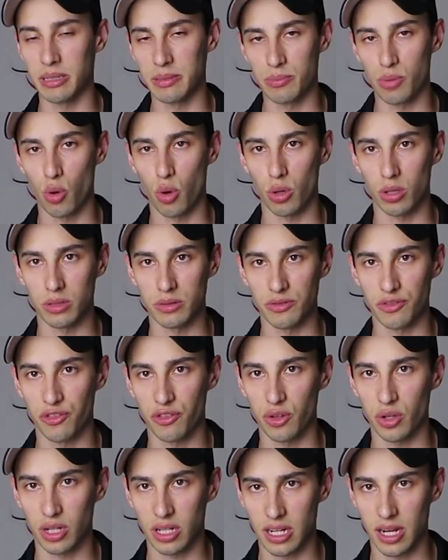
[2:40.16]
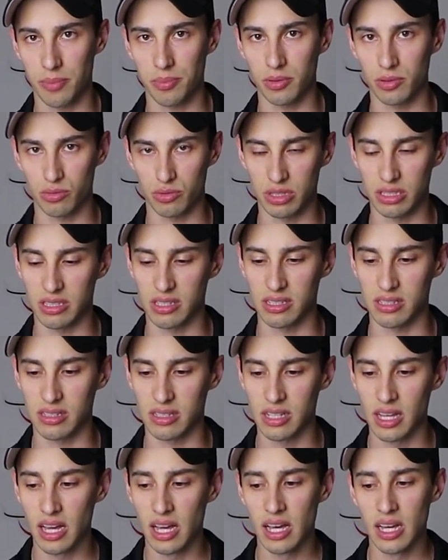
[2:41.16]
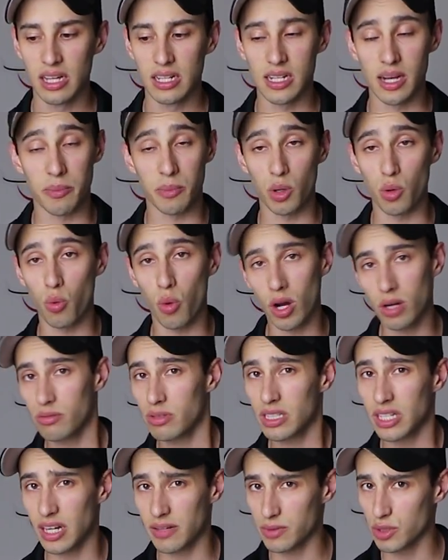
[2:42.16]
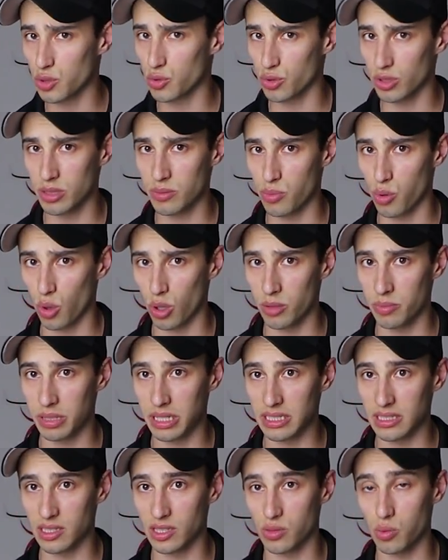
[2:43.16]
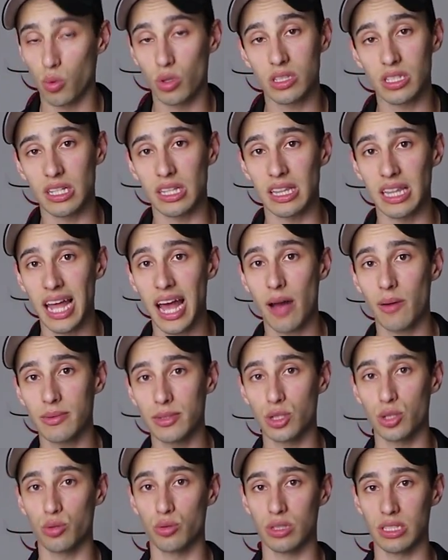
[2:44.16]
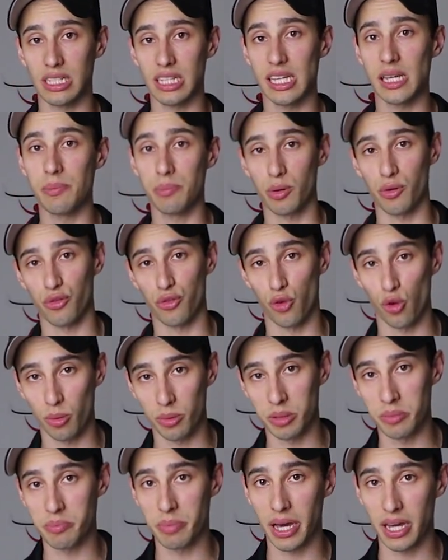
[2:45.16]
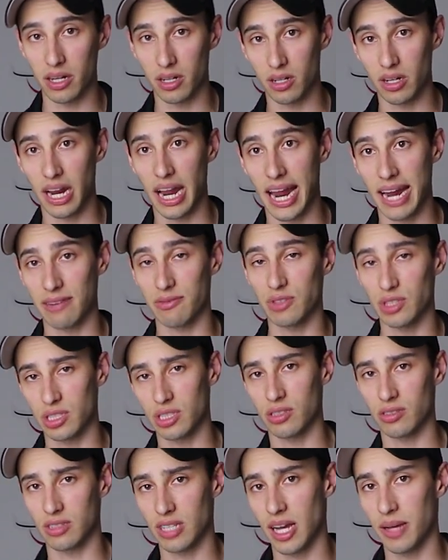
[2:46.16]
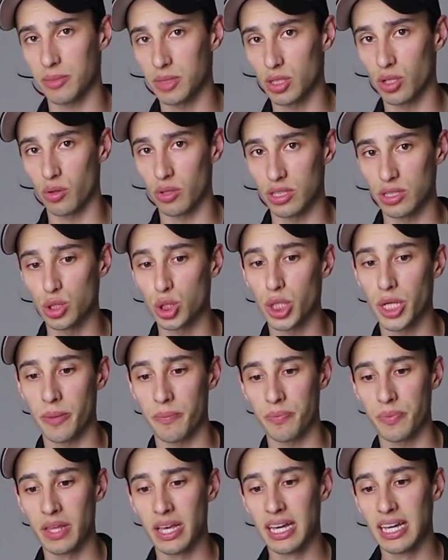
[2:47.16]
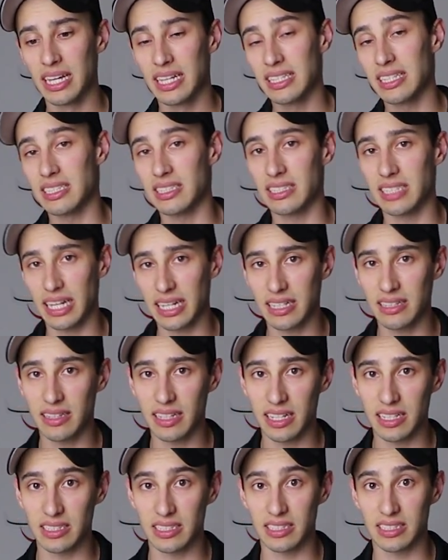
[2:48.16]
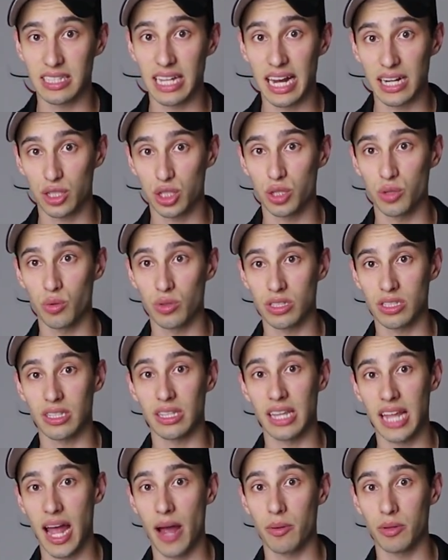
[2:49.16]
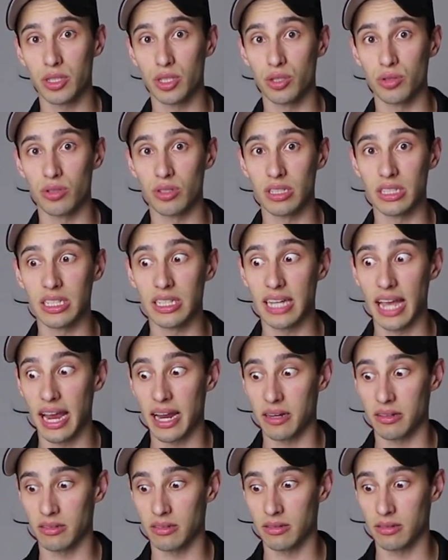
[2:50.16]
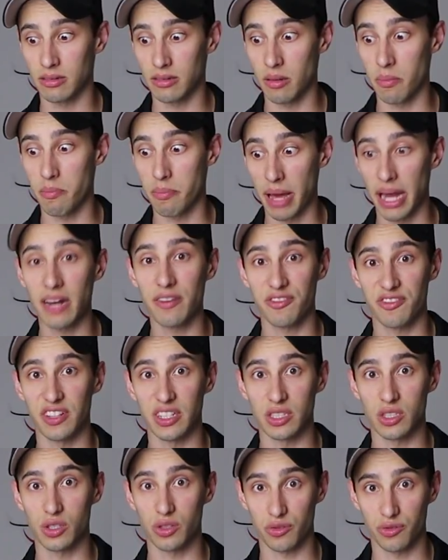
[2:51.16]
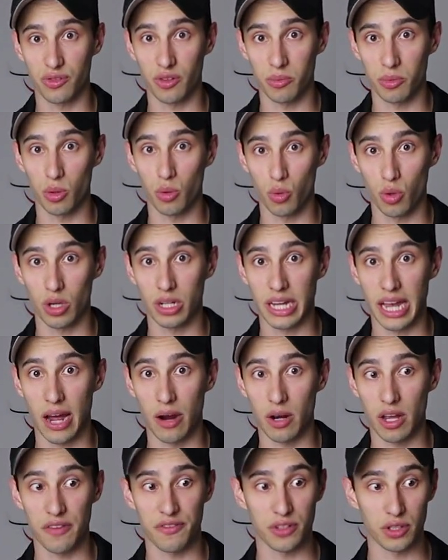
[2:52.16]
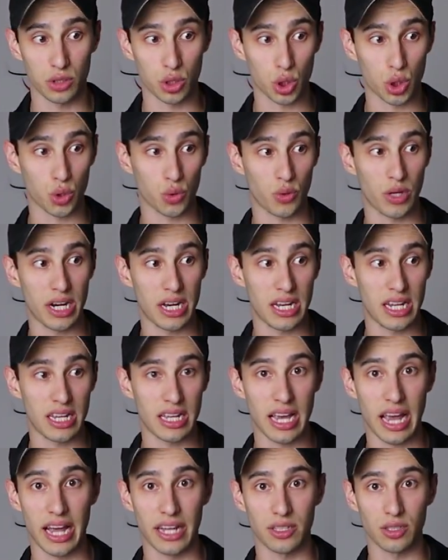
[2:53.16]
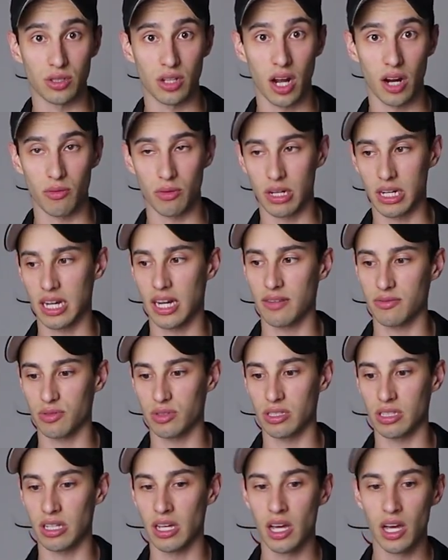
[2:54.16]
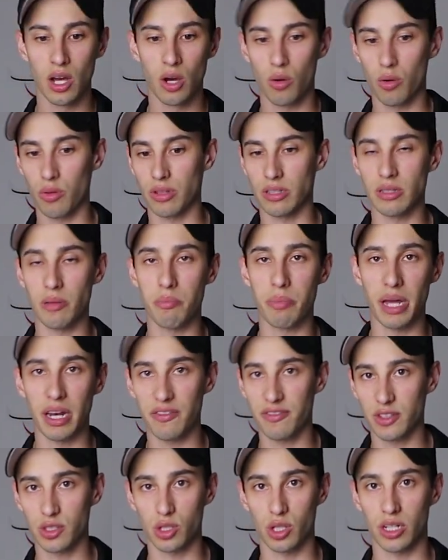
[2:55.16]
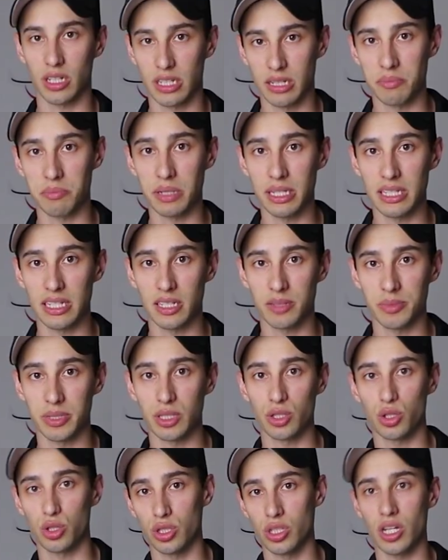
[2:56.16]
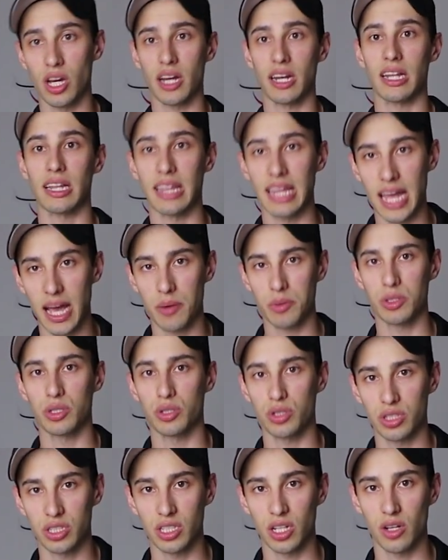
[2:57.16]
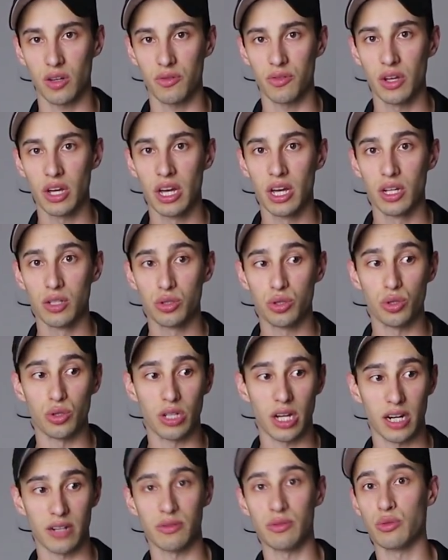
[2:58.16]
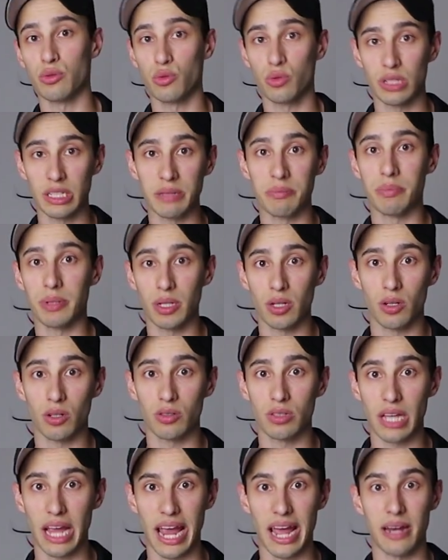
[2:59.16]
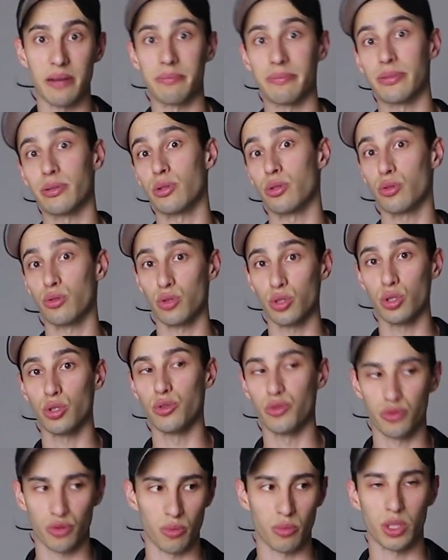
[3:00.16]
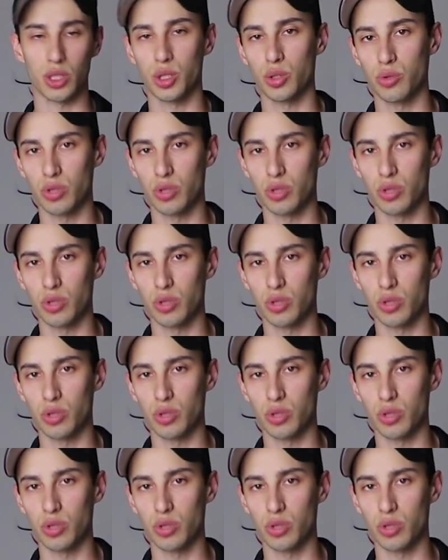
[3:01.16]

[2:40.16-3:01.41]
important for a couple of reasons. Number one, recovery is really important because it's what's allowing you to keep performing better every single time you go to the gym. The second thing is it's actually what's allowing you to gain the benefits from the workout. If you're training and you're not recovering, well, then the benefits aren't going to be there because you're not allowing yourself to kind of rebuild and improve from what you